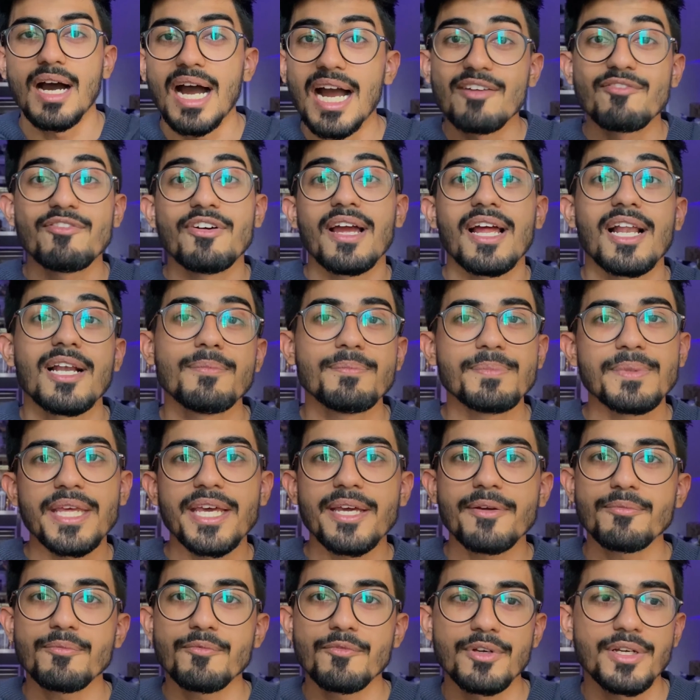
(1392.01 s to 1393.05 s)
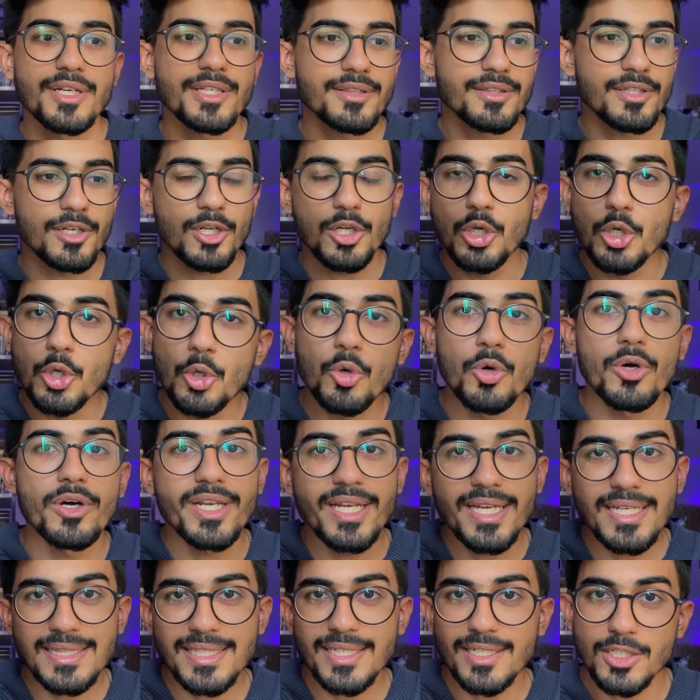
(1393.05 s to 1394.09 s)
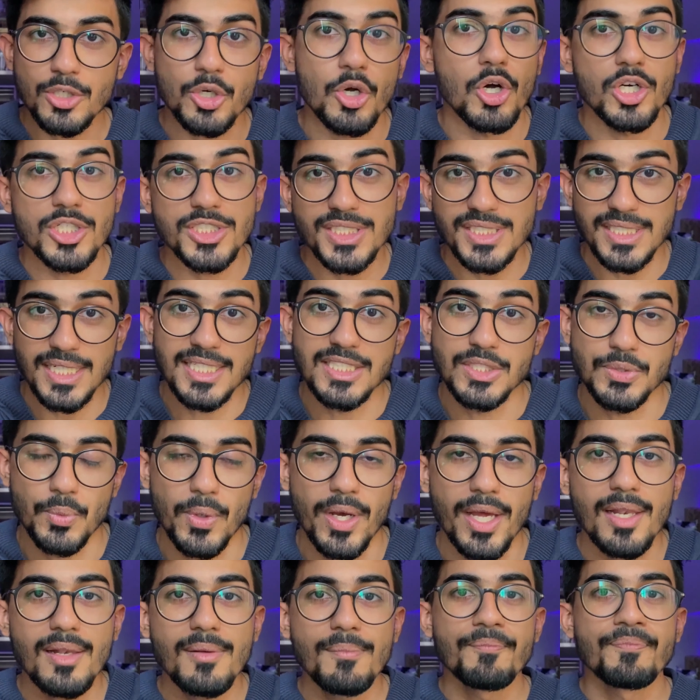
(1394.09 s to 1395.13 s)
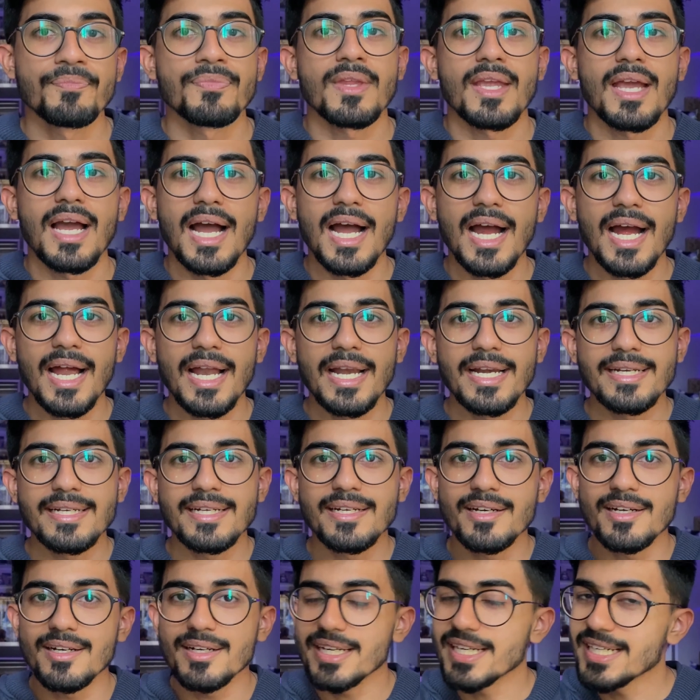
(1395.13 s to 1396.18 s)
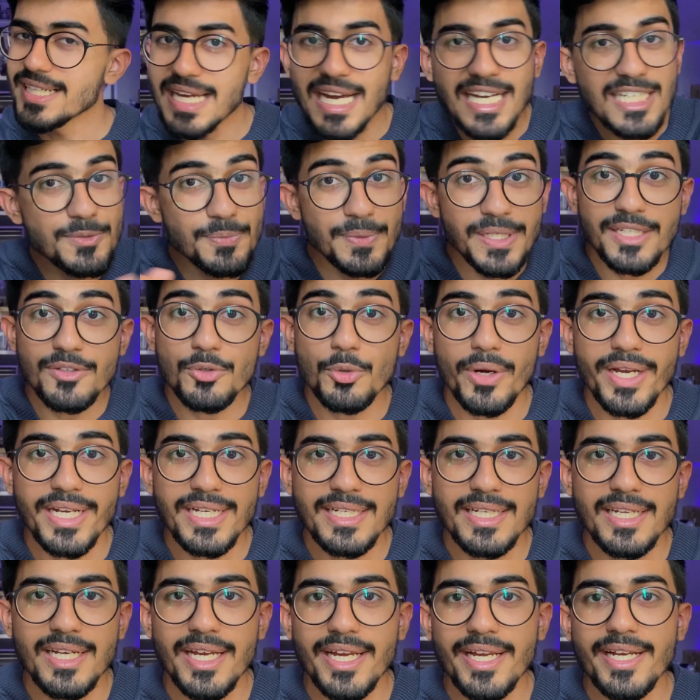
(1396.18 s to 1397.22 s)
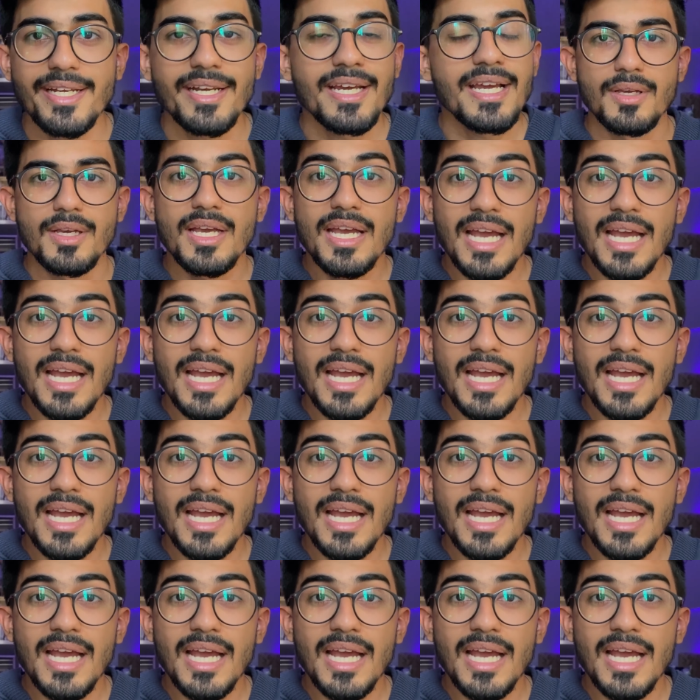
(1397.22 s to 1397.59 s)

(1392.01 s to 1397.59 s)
I've helped them with lowering their costs as well, and it has been quite great.